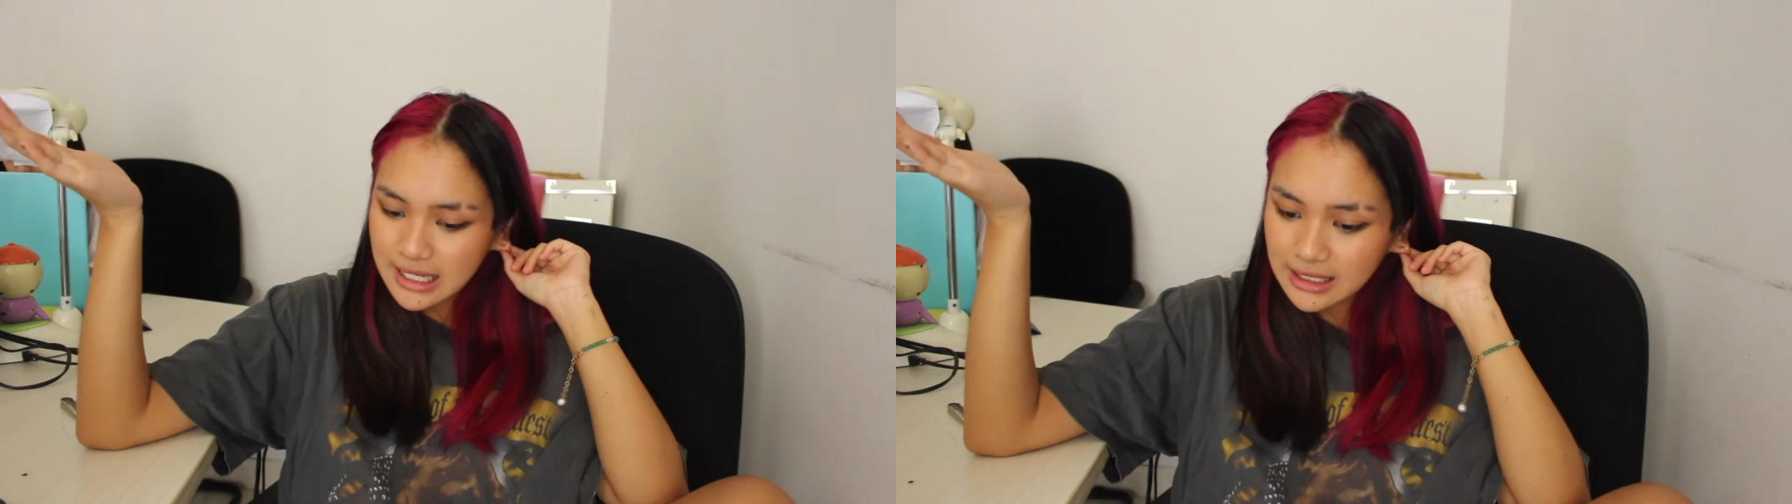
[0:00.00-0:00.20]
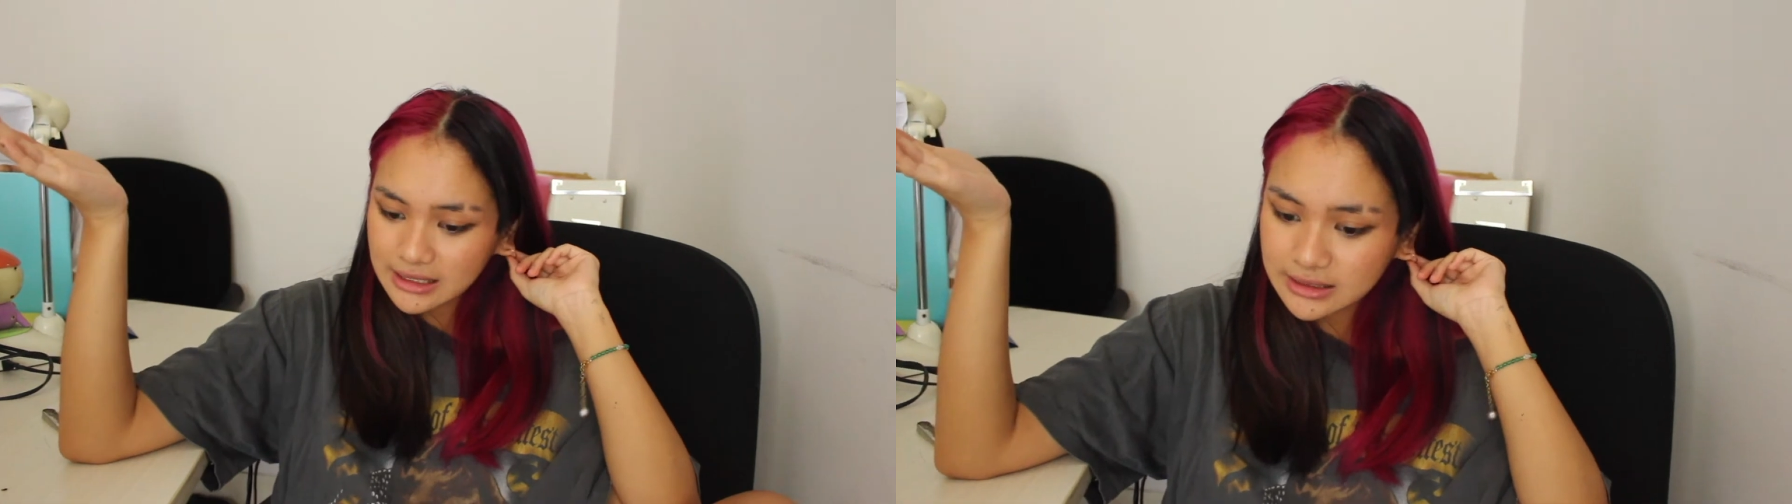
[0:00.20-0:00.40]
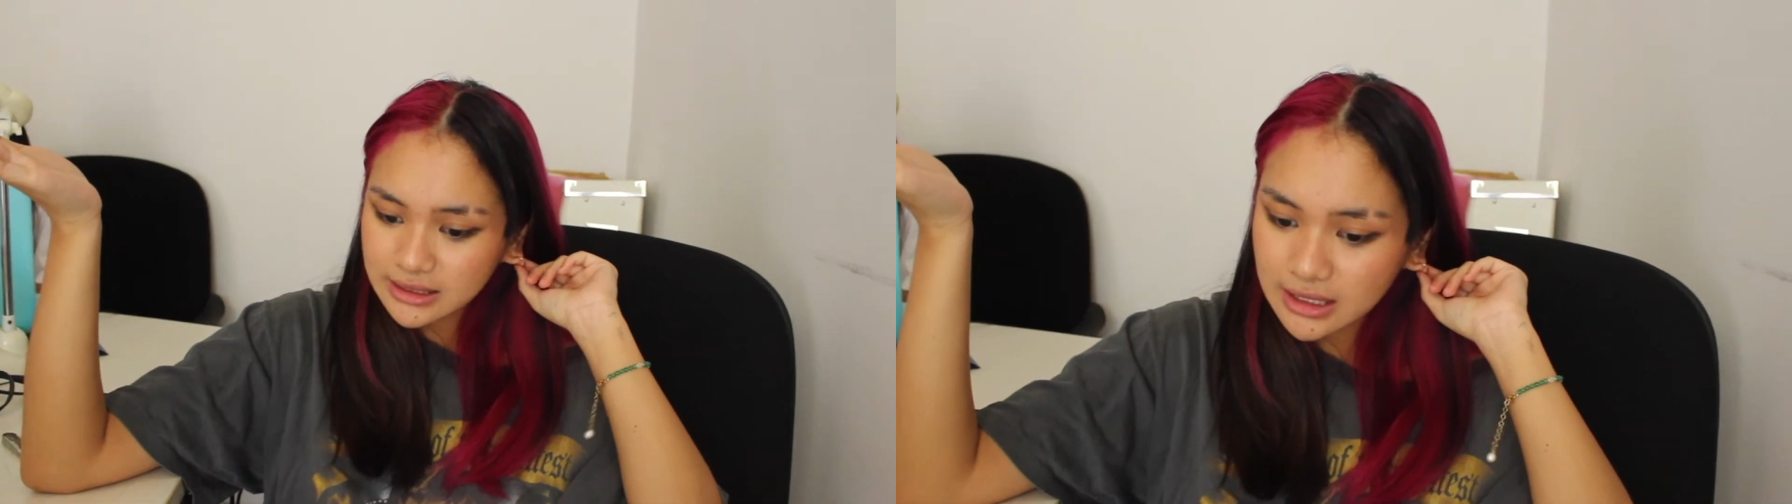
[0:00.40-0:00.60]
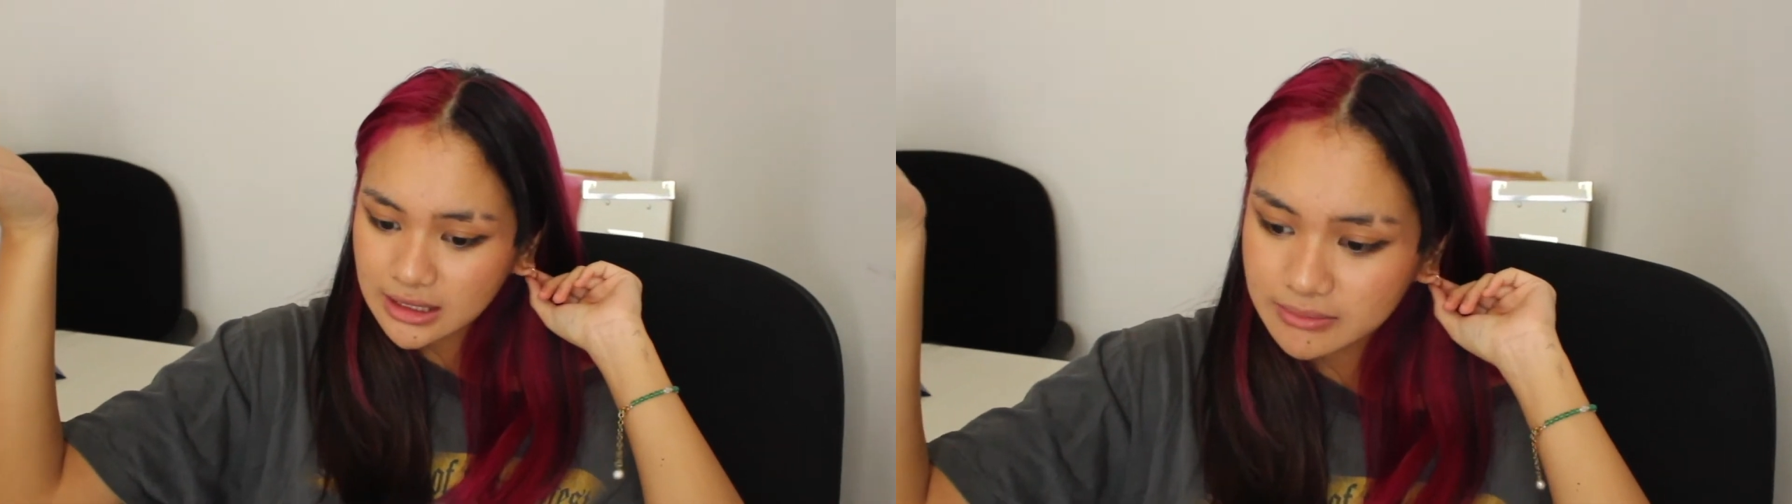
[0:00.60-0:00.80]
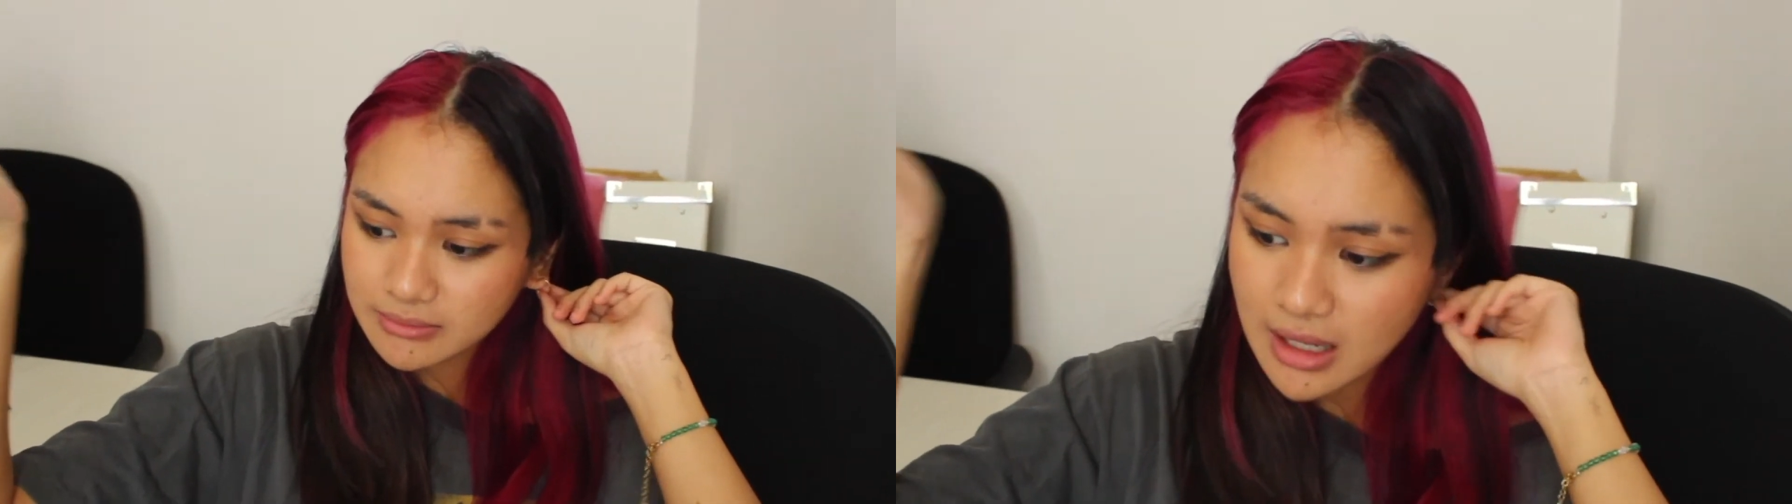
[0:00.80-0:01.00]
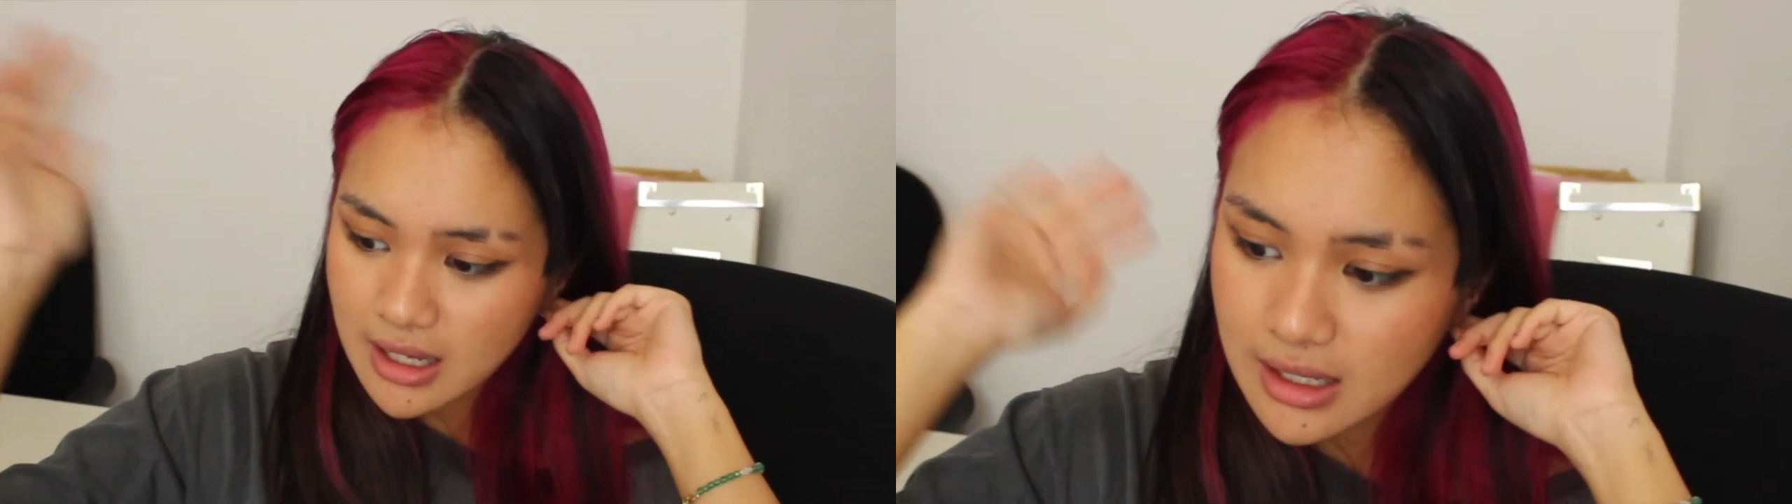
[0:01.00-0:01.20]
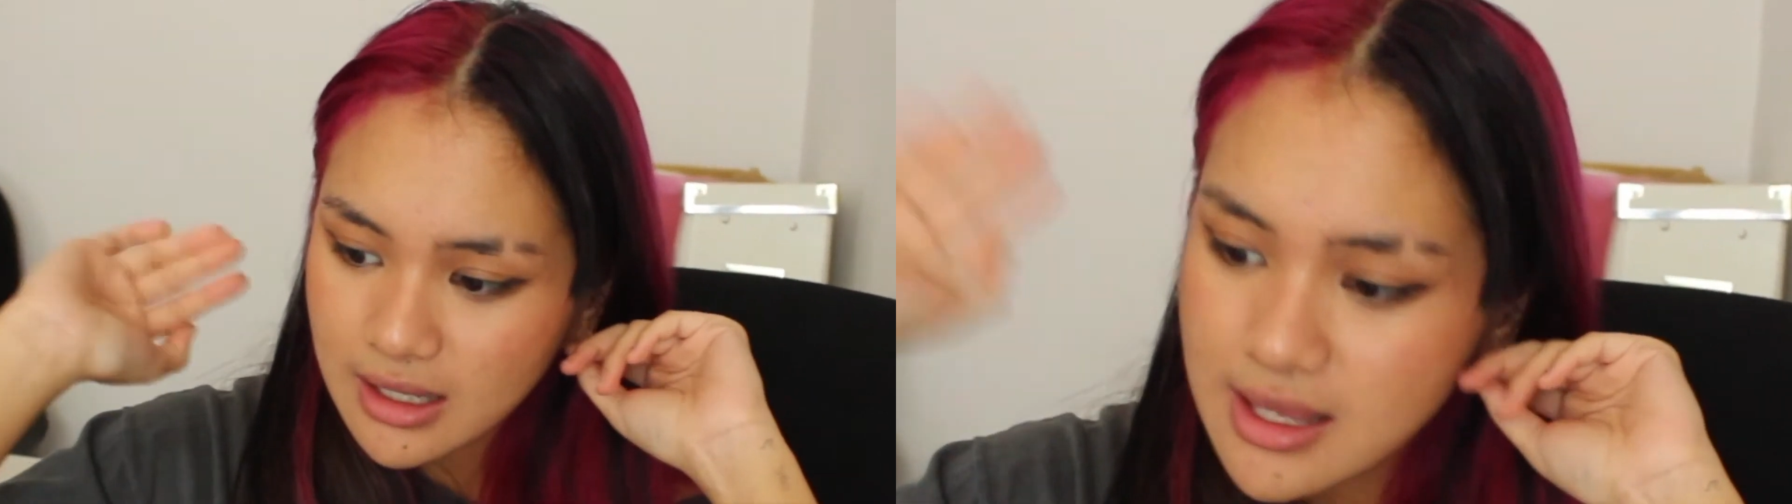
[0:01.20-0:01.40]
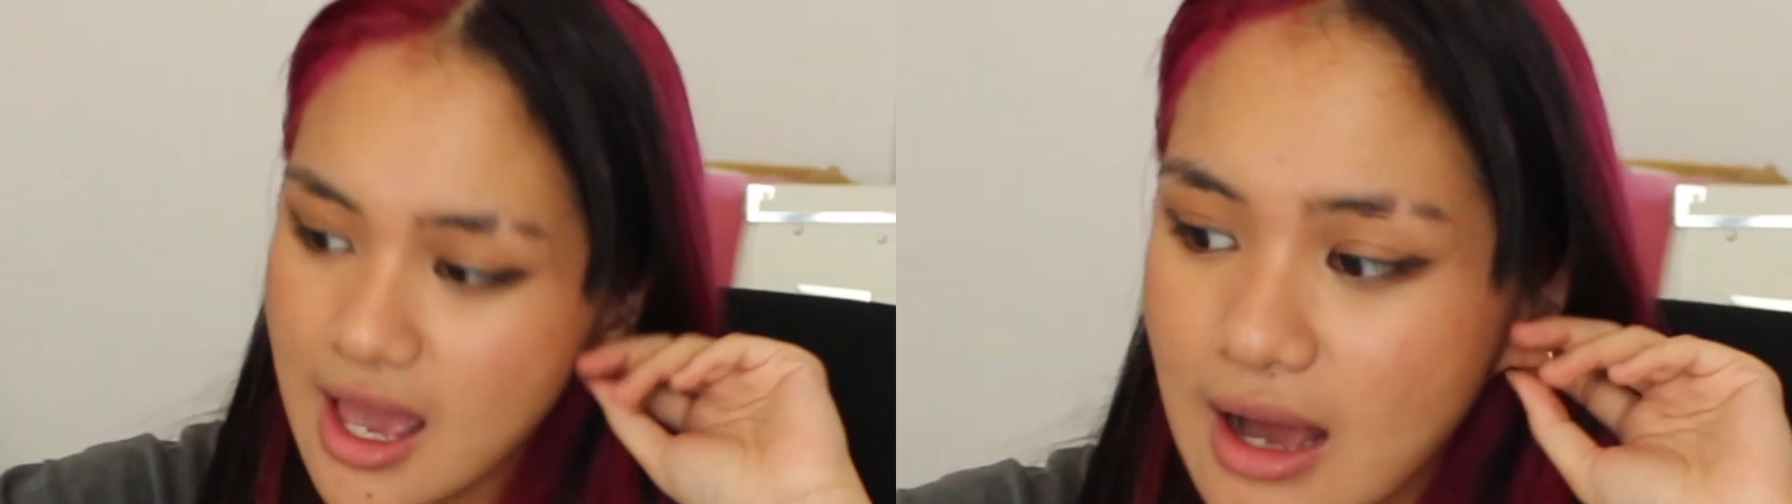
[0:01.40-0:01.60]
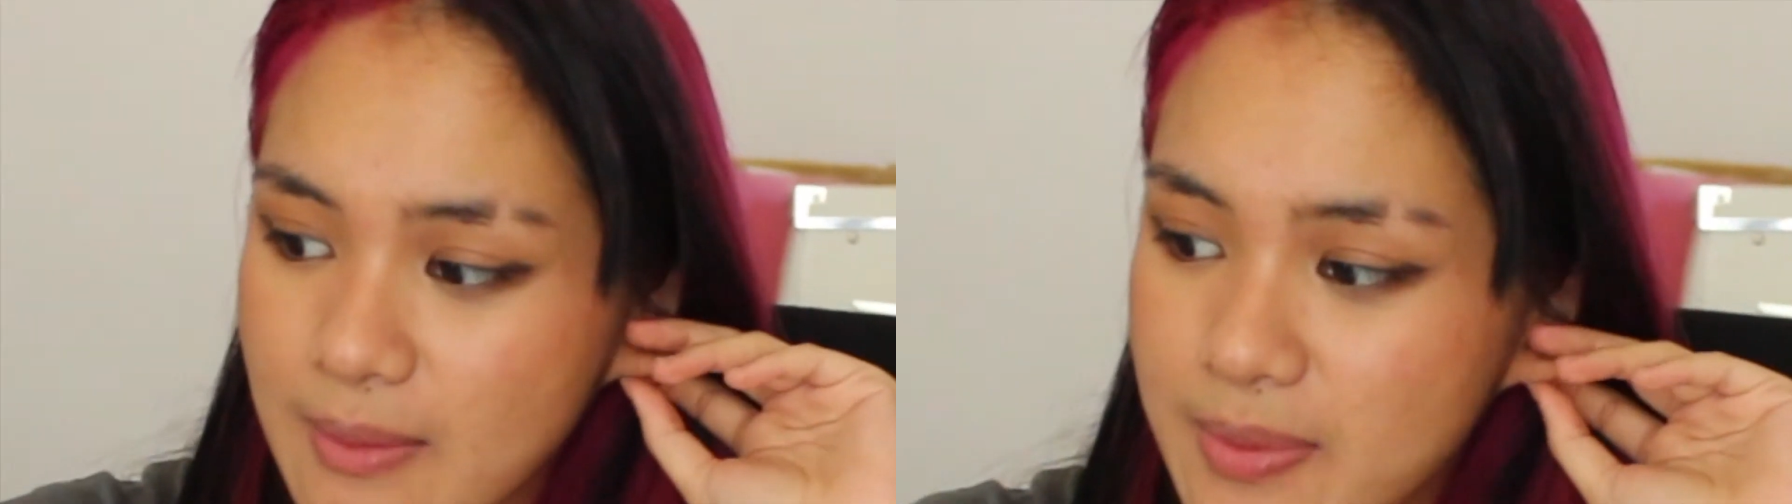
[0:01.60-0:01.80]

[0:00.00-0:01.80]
And yeah.